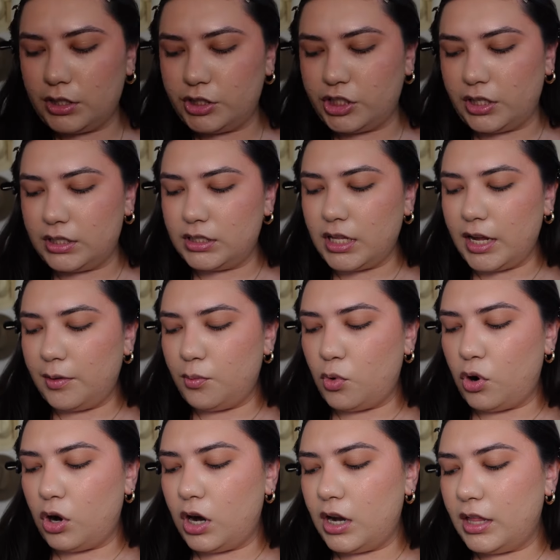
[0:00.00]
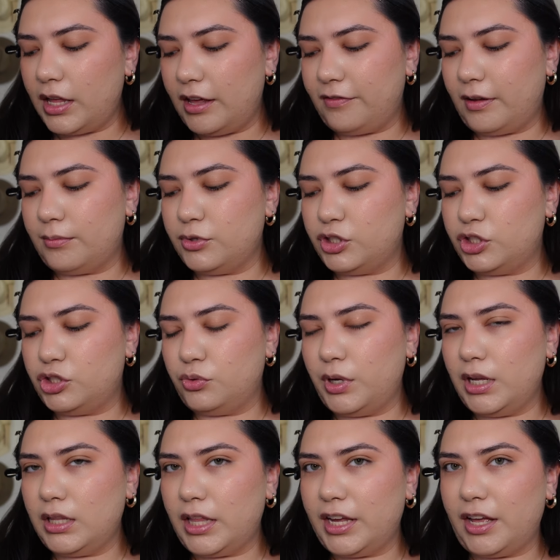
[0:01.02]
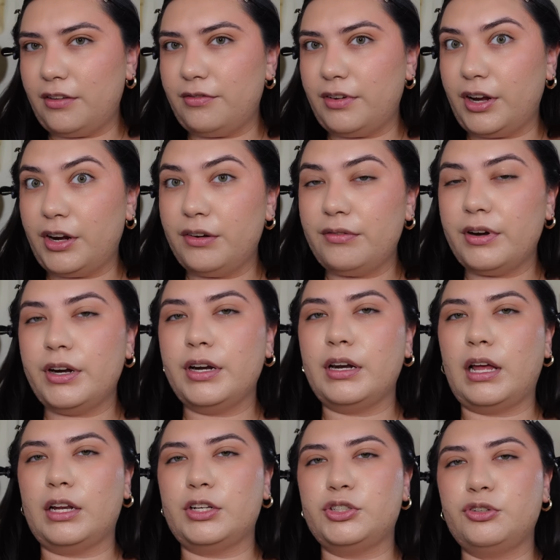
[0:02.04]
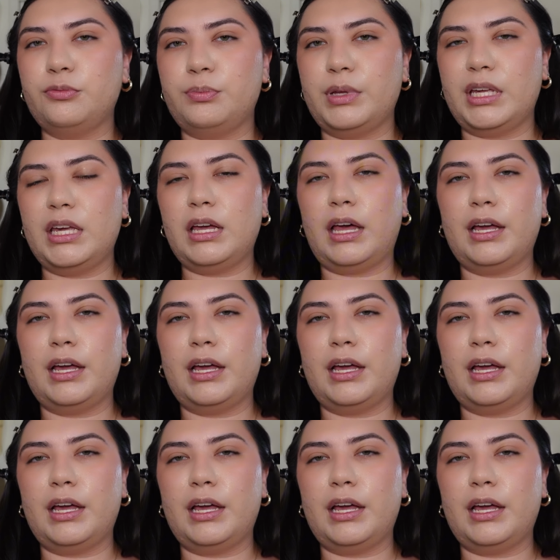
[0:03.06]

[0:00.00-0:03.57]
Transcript: just like more if I'm doing like a very natural beat,